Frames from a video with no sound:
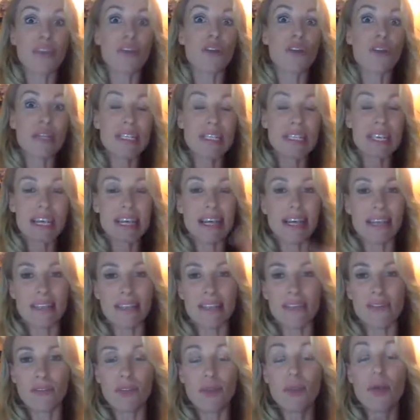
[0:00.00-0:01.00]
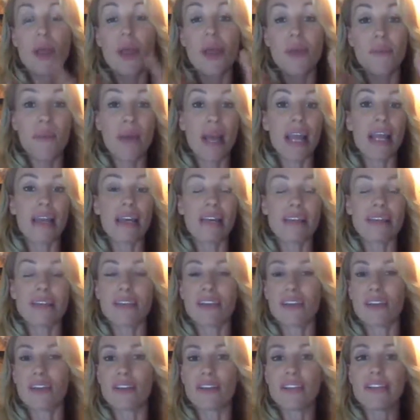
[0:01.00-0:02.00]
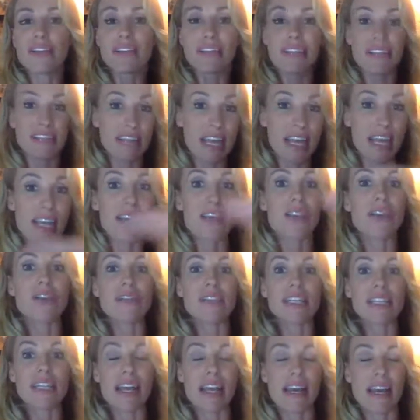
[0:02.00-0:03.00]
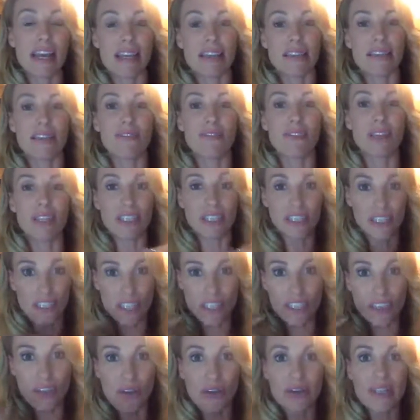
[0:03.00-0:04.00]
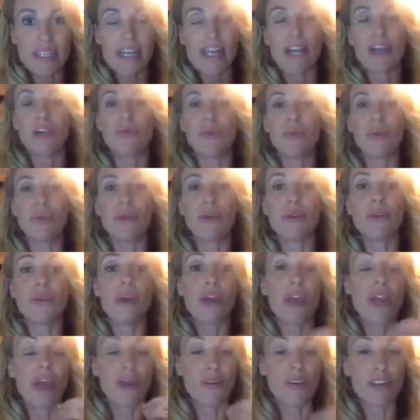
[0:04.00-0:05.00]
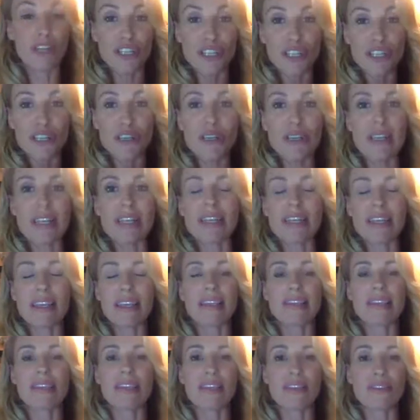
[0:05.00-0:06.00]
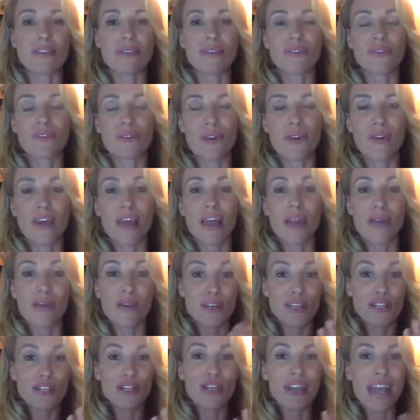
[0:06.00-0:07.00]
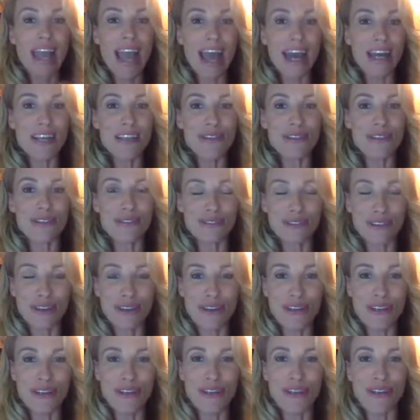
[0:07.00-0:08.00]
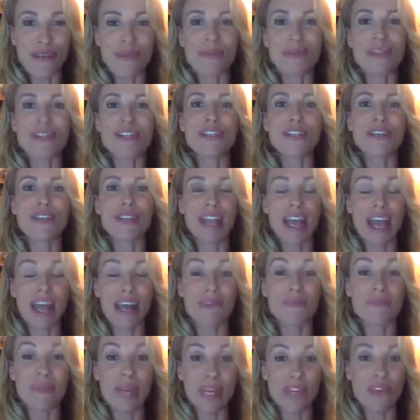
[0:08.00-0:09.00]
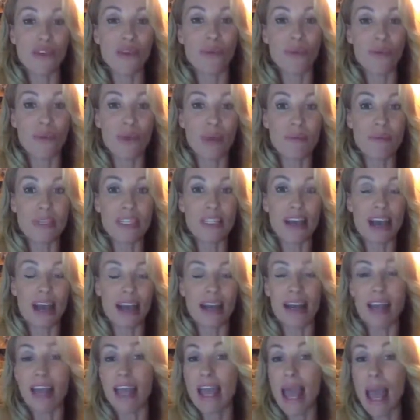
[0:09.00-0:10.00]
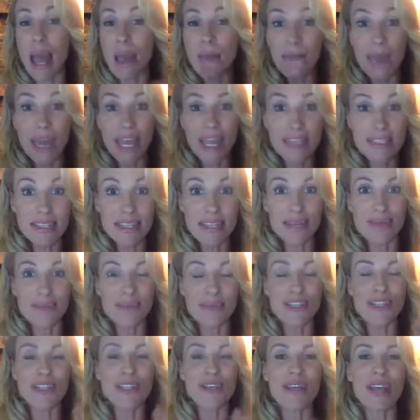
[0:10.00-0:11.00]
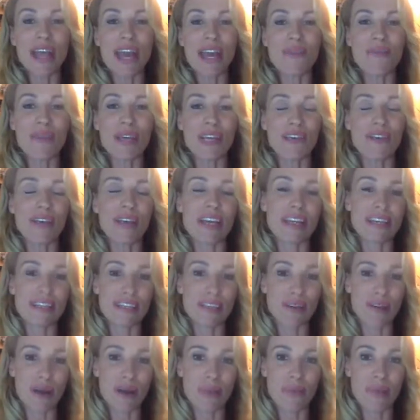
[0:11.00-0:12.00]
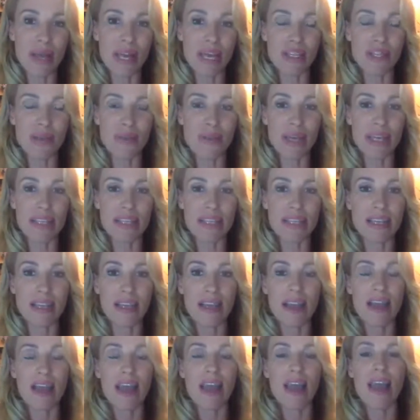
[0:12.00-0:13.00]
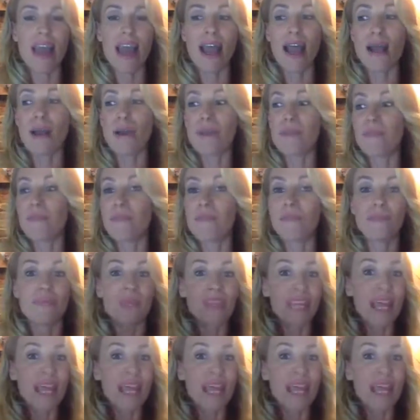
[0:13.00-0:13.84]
it go to that next level, my inner circle is going to take you to that next level. It's just going to help you. I'm going to show you the things that you're doing wrong. I'm going to show you how to do a photo shoot. I'm going to show you how to make your website amazing. I'm going to show you how to make your Instagram page amazing. I'm